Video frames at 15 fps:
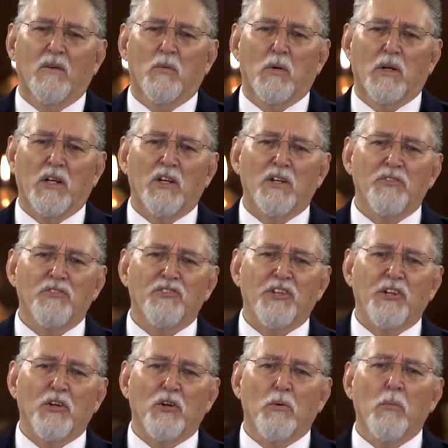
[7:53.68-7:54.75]
What an
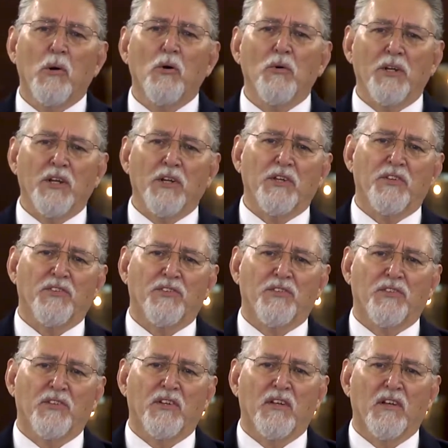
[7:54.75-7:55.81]

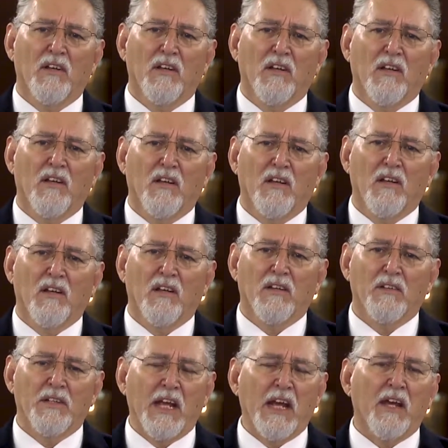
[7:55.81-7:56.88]
unceremonious
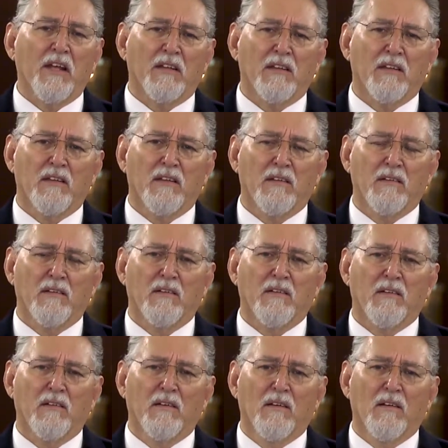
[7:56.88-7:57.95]
death
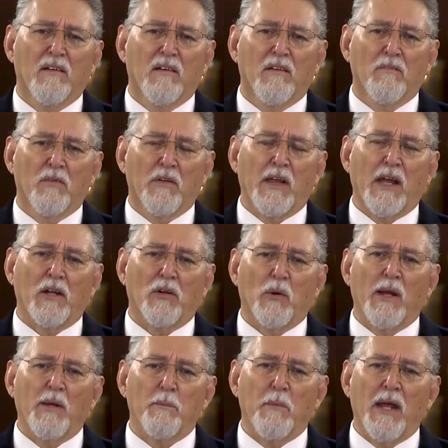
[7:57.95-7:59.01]
for that
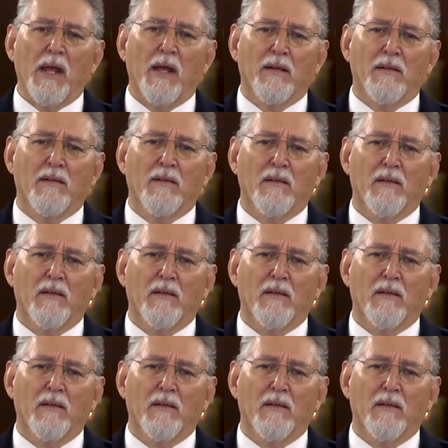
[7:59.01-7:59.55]
great man